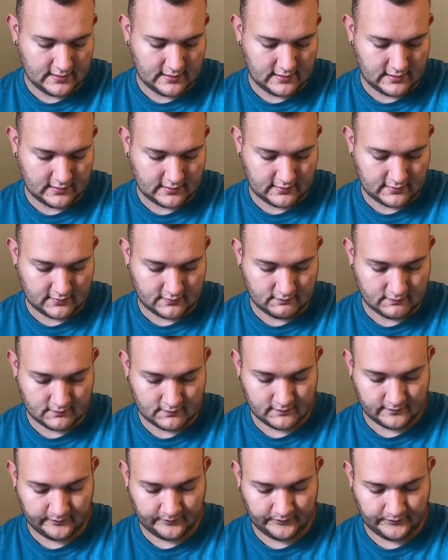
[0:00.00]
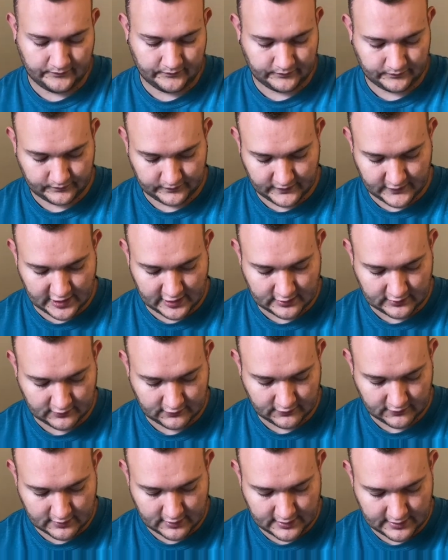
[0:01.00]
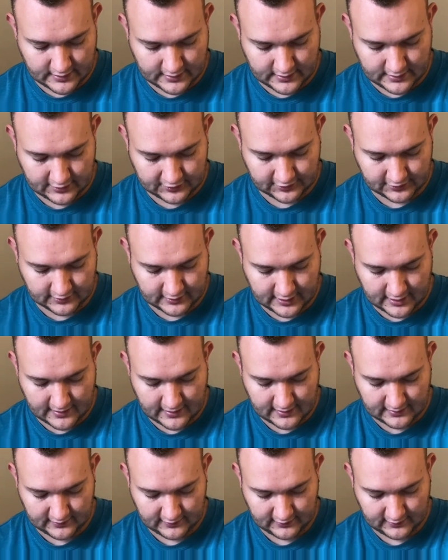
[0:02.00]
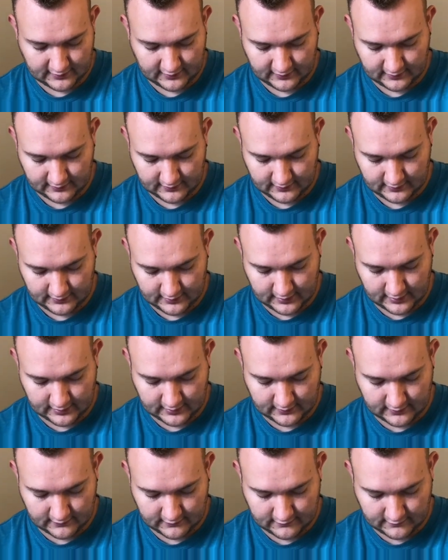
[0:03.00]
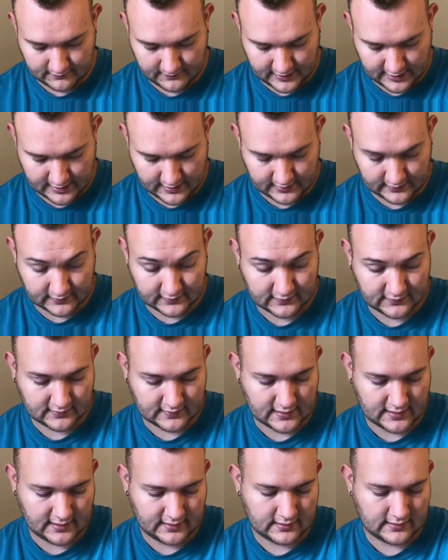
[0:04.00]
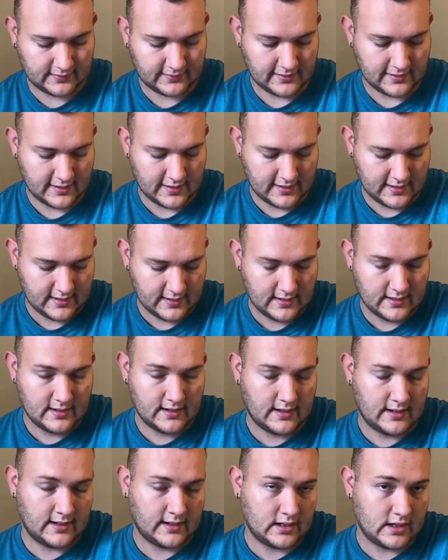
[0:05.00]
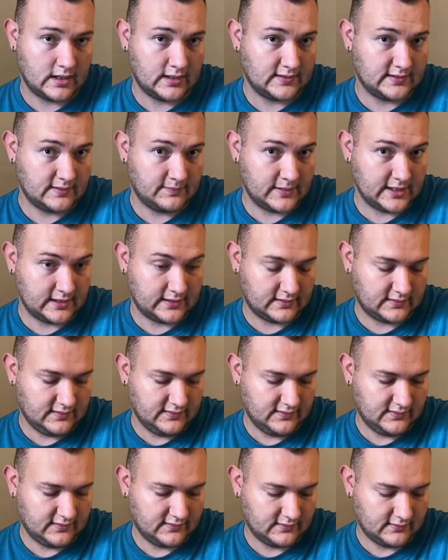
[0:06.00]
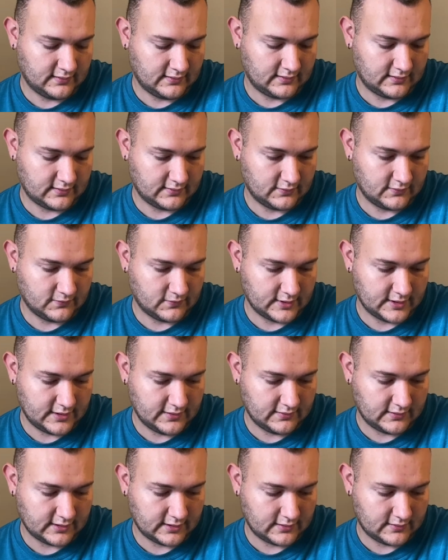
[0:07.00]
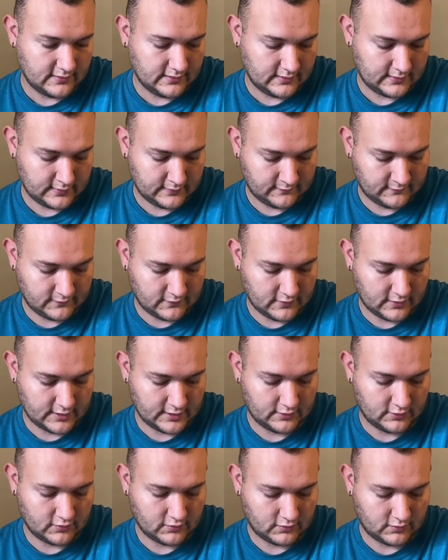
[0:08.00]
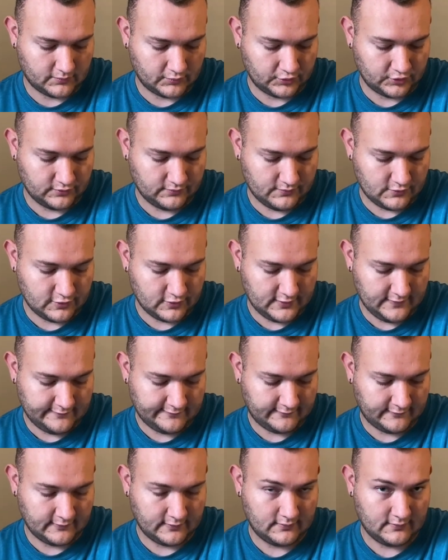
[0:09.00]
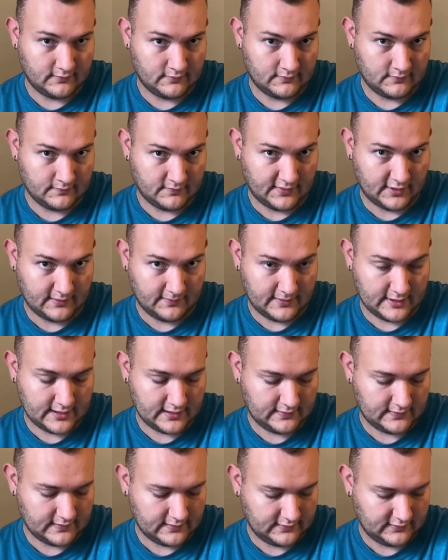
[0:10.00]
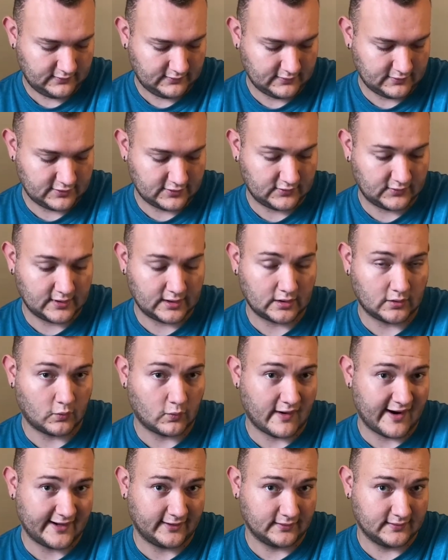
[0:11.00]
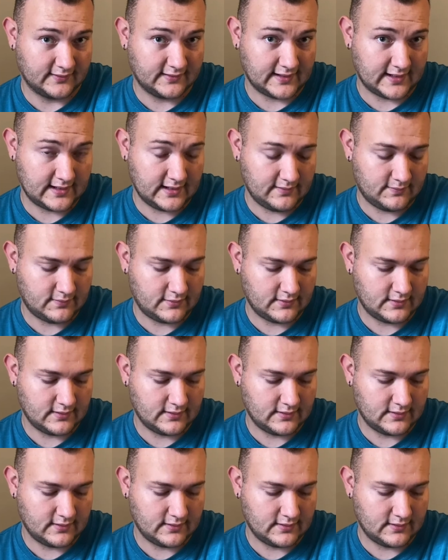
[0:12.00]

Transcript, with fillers: Um, as for initial costs of buying the snake, uh, it depends on where you go for a normal morph ball python, so just like a wild type.